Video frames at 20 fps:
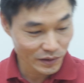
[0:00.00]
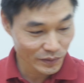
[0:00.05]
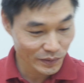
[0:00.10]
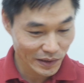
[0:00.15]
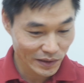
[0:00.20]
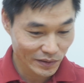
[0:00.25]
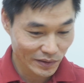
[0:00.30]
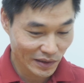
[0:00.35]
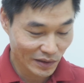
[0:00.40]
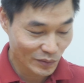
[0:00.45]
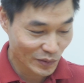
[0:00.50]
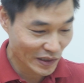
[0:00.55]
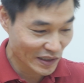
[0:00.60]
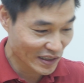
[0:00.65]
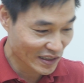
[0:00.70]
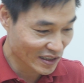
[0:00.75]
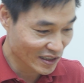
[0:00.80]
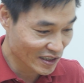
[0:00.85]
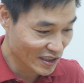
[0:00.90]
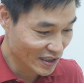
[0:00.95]
well in windy
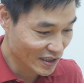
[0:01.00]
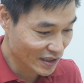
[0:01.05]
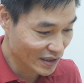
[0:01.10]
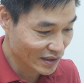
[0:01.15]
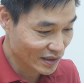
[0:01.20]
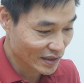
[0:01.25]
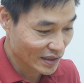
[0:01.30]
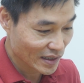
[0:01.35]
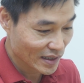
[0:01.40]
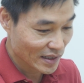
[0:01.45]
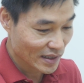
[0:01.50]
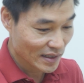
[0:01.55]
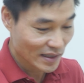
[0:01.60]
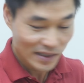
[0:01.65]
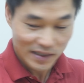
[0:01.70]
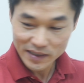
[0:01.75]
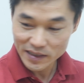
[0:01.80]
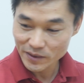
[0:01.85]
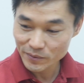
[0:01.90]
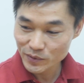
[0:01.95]
conditions.
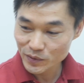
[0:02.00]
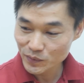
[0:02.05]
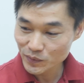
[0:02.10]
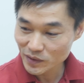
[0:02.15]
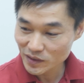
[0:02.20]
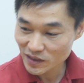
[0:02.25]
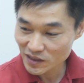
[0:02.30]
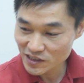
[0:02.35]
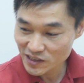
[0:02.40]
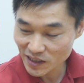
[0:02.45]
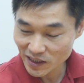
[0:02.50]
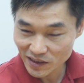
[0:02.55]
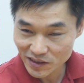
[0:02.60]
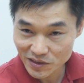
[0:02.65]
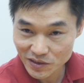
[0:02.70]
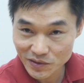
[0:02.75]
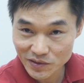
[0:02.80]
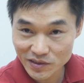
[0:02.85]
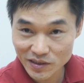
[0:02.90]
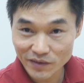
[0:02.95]
If you want to change
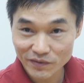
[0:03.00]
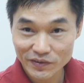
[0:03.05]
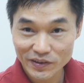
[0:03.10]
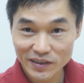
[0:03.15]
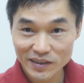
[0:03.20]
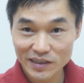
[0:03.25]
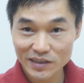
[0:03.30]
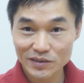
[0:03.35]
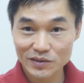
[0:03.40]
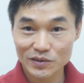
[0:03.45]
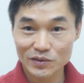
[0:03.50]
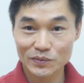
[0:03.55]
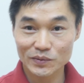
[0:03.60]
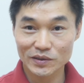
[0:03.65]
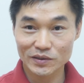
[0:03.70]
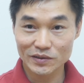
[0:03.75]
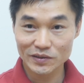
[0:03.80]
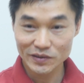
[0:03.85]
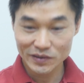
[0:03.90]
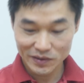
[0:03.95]
to something else, we
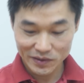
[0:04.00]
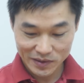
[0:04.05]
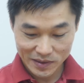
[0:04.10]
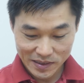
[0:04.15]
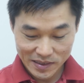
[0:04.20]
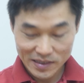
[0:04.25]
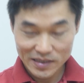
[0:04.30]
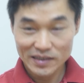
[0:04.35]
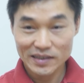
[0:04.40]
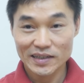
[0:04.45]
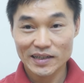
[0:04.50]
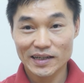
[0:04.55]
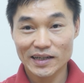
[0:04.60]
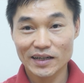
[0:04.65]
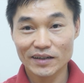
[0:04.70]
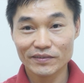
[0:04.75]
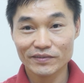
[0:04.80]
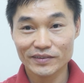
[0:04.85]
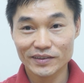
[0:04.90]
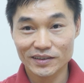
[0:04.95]
already
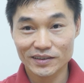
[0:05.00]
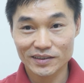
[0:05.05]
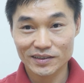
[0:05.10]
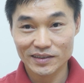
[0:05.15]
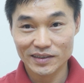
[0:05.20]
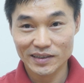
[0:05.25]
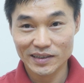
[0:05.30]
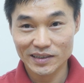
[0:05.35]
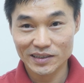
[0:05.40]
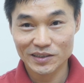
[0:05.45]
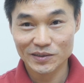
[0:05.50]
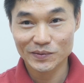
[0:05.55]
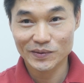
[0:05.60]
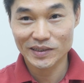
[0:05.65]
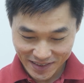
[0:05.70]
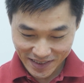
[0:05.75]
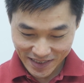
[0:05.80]
have this as well.